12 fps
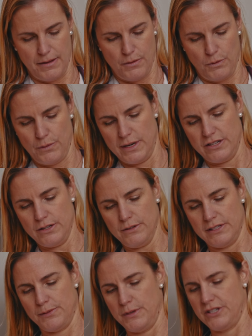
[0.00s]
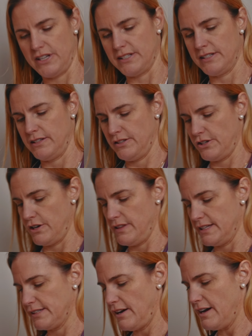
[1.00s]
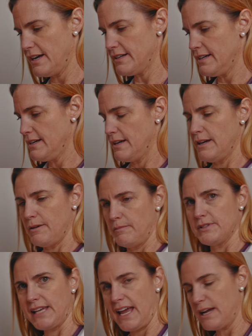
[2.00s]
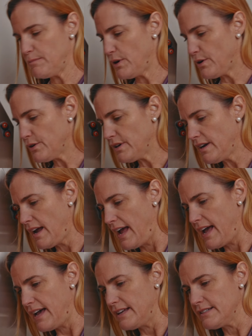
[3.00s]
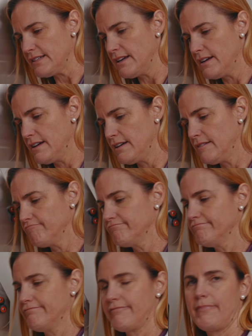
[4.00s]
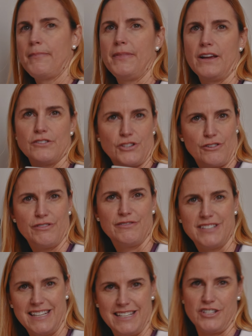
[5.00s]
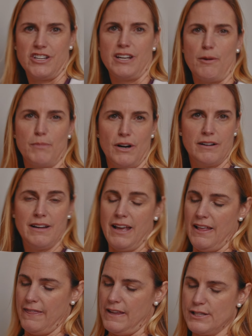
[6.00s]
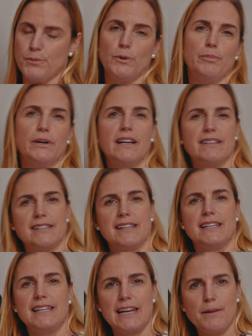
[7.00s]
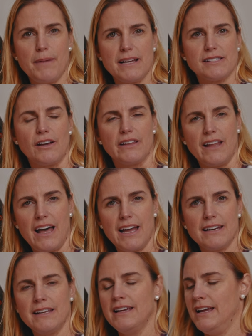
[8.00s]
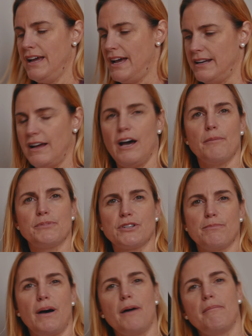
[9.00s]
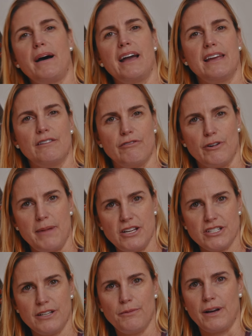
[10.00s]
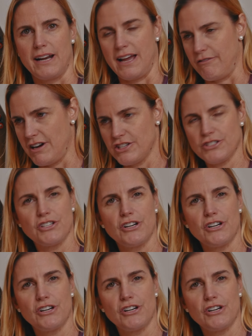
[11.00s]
what we do is we just turn this on, scan mode, and there's her 15-digit number. This will put into the database online, and up should pop my information when I register